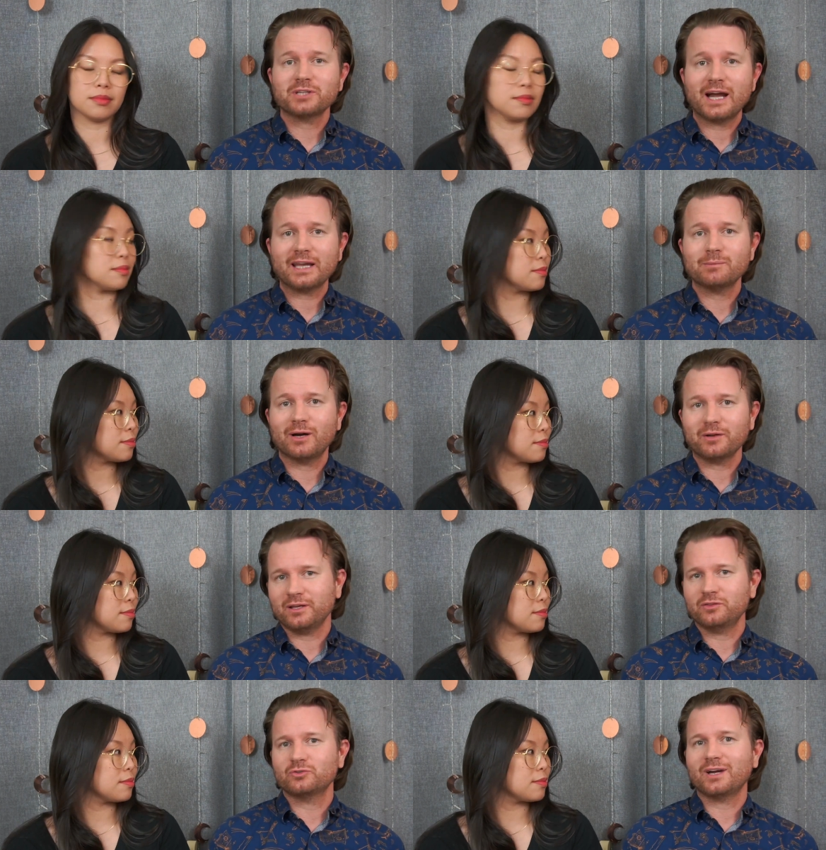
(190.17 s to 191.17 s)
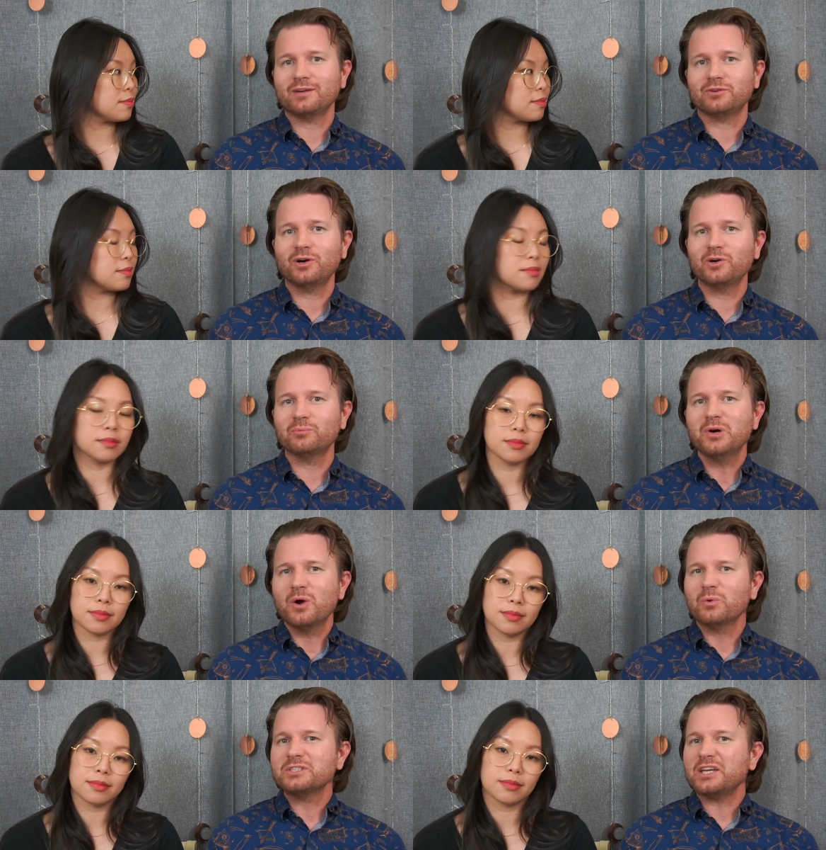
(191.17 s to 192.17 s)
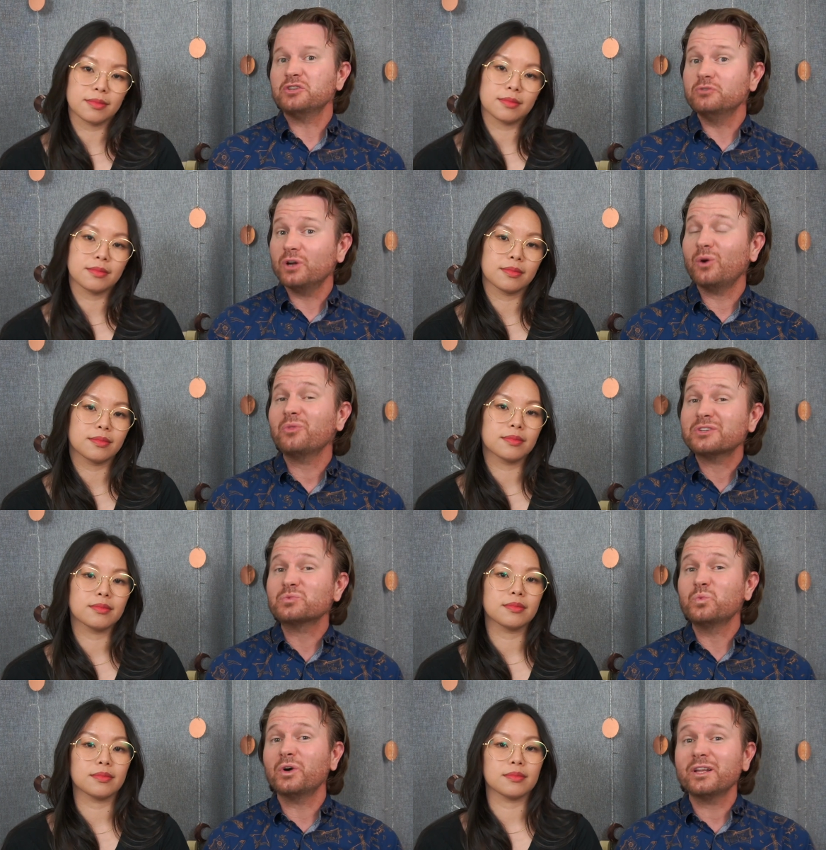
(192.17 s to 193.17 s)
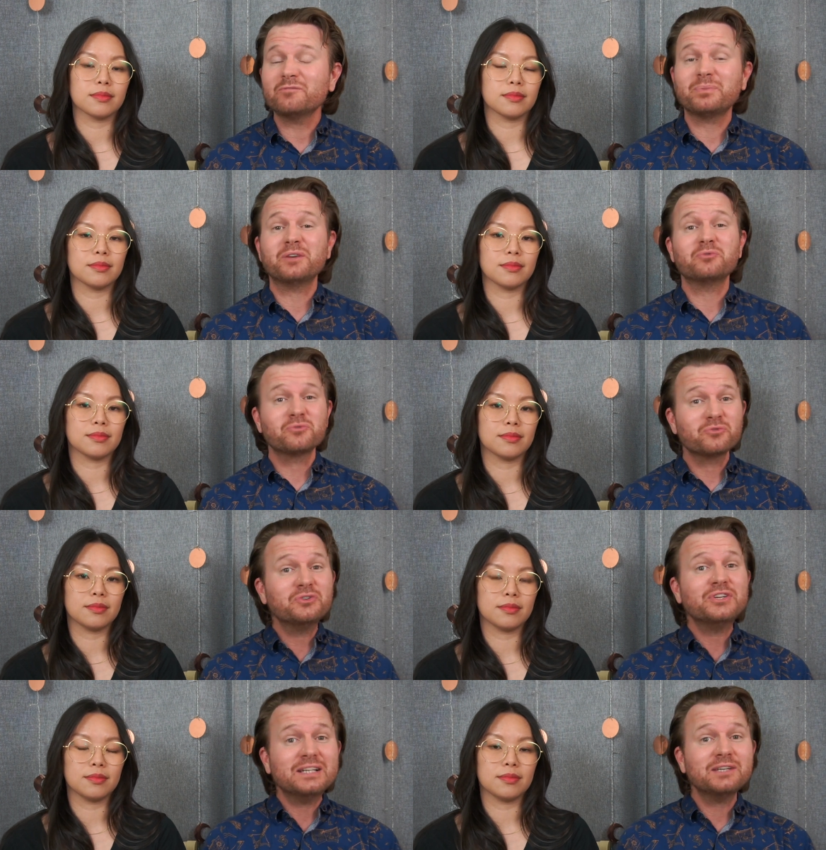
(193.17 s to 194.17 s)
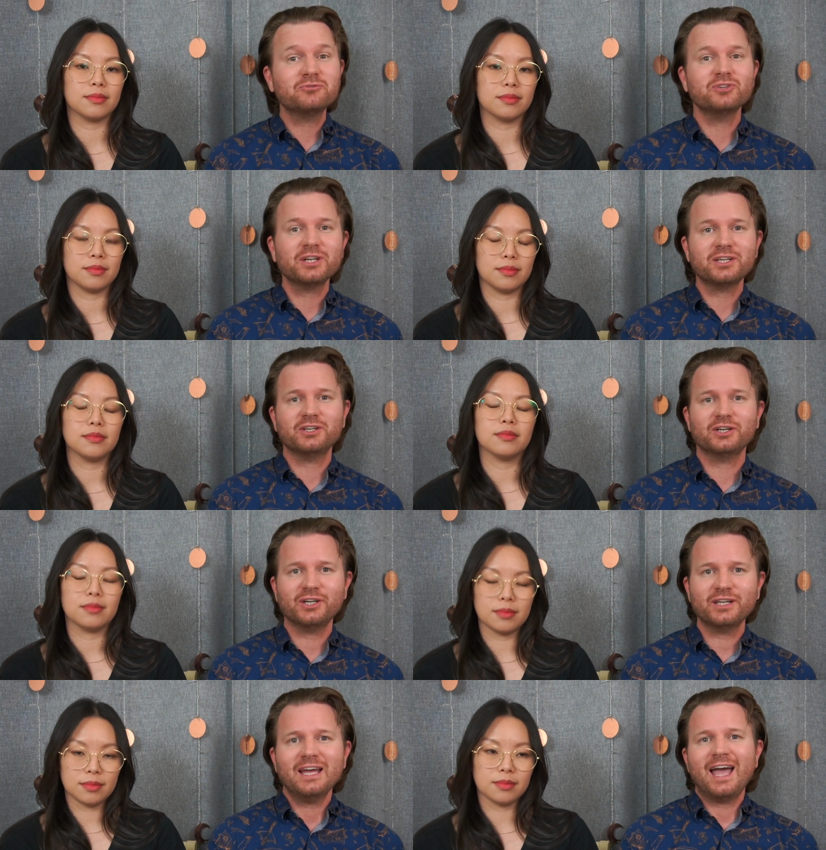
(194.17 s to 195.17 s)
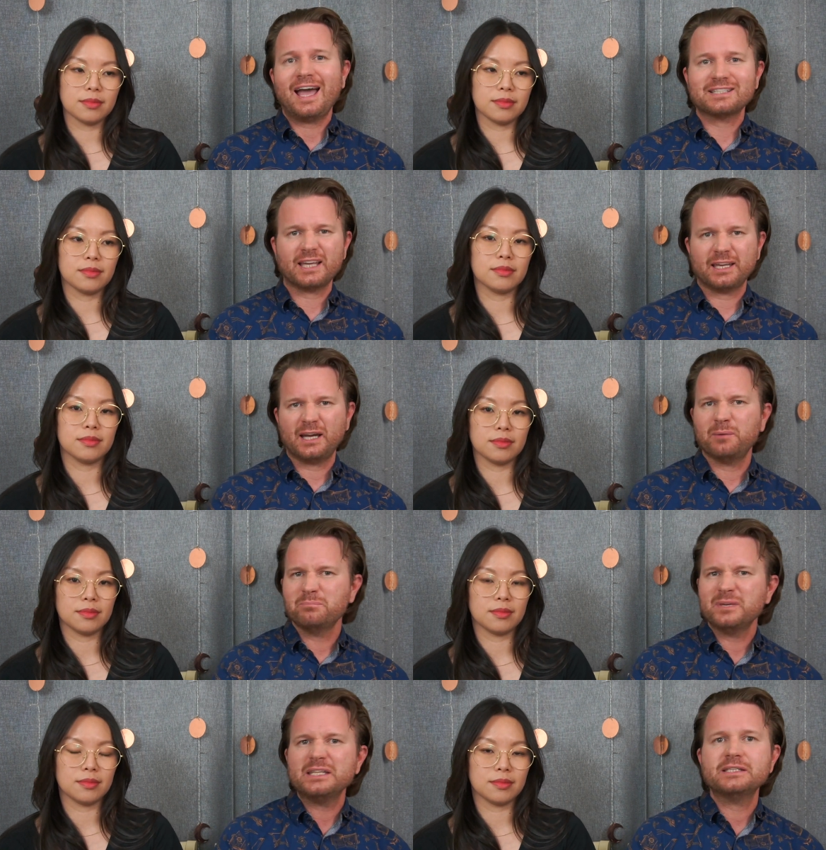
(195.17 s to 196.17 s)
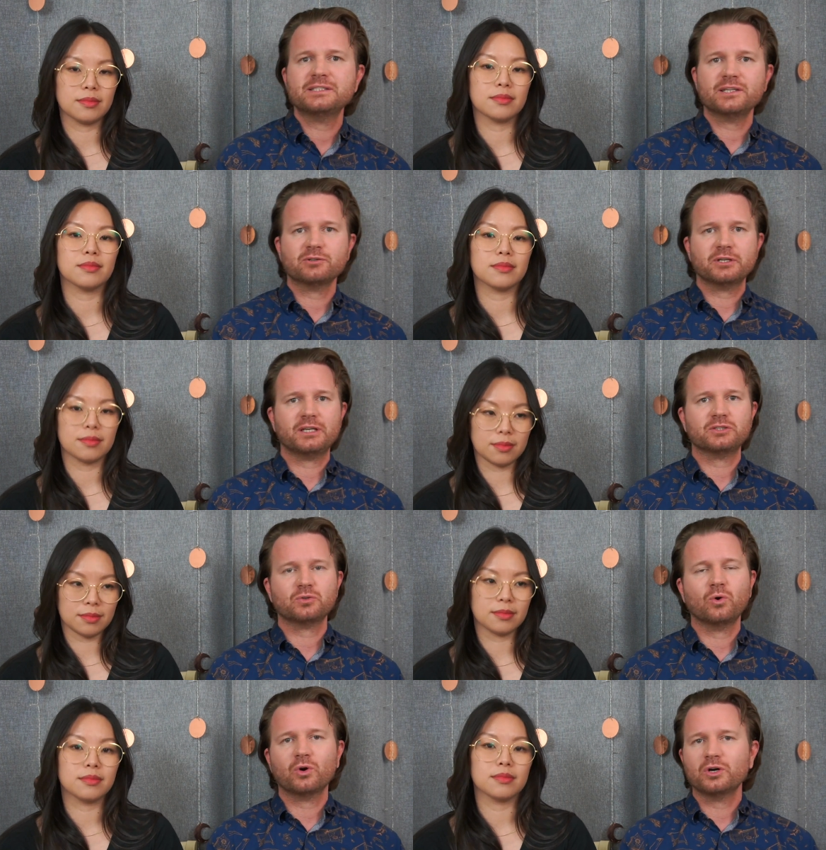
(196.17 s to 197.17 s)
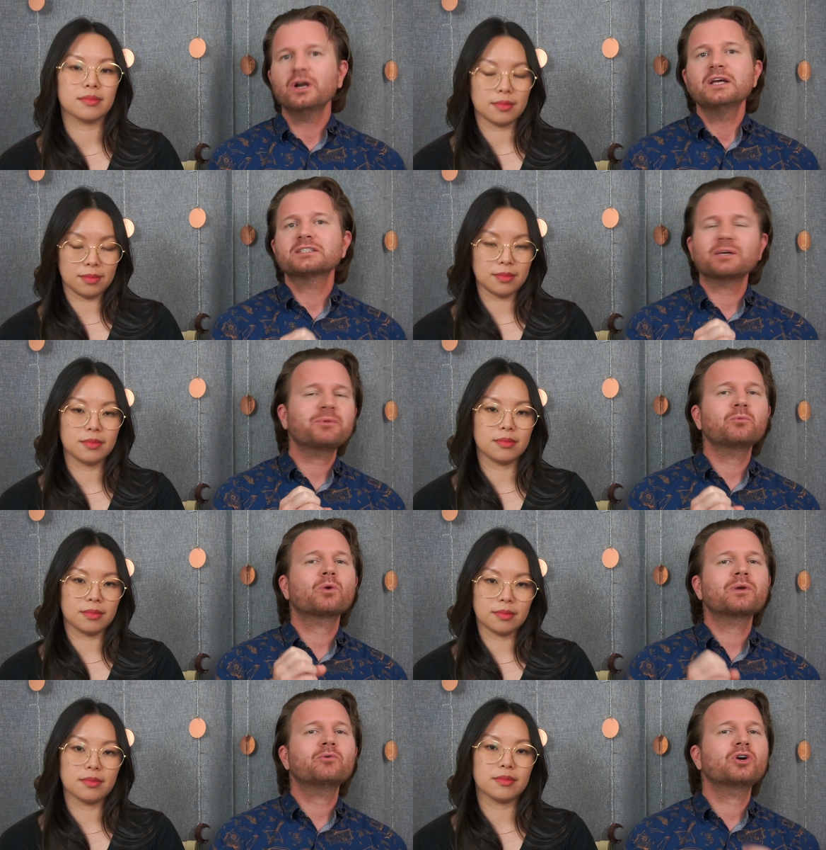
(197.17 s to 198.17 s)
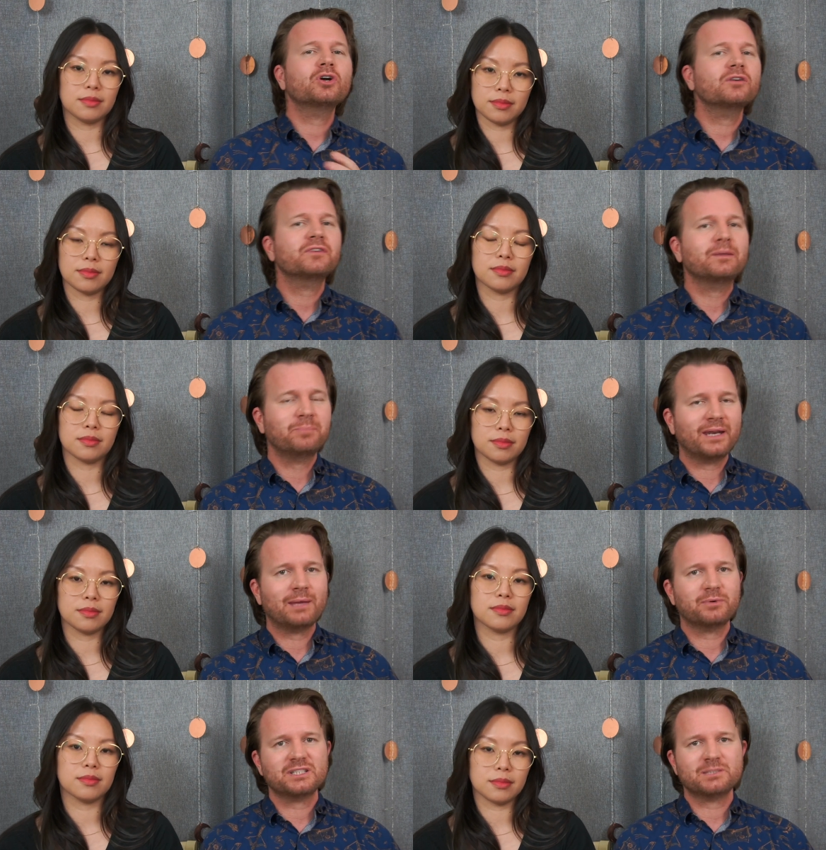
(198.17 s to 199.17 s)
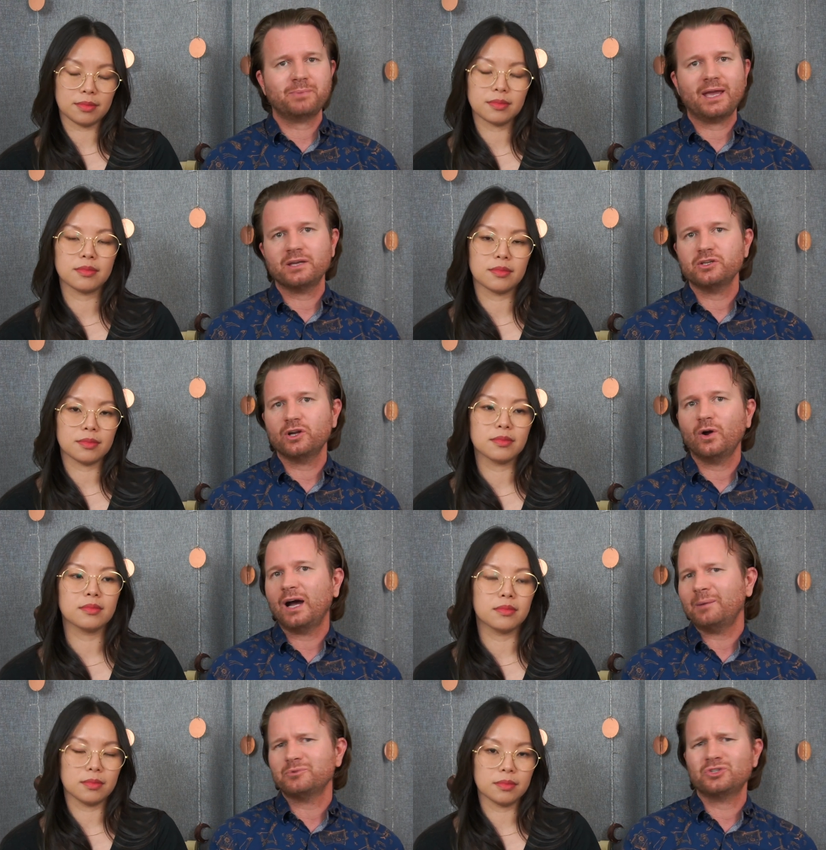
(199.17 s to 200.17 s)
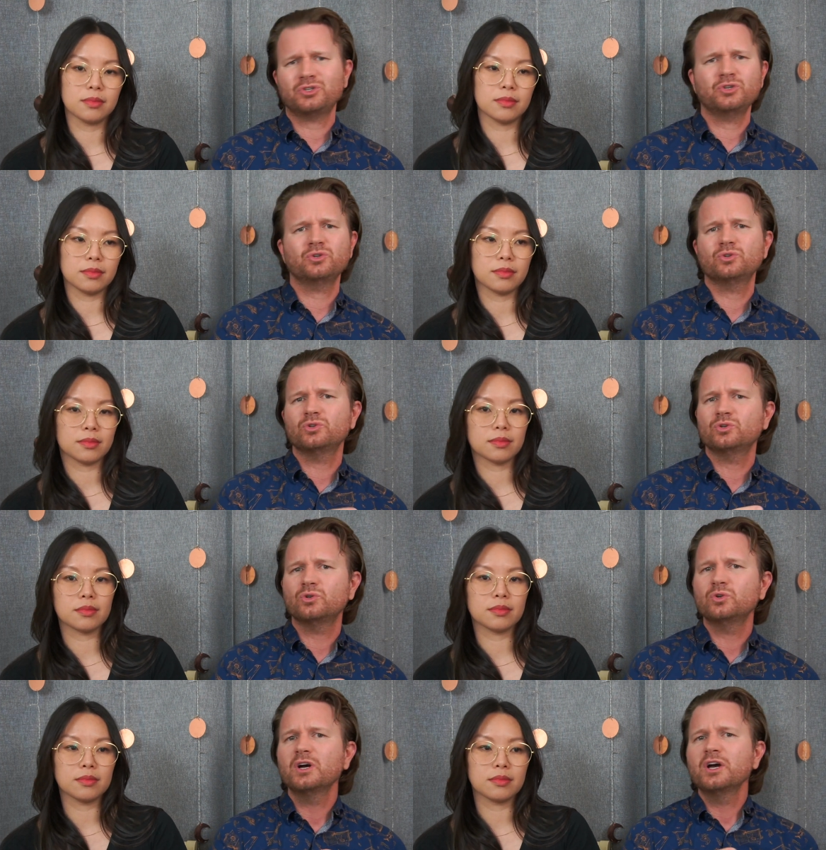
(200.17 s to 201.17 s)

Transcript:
Speaker 1: talking about in drive home was that you know this would have been really, really good as like a mini series or something where we could have been able to spend, you know, up to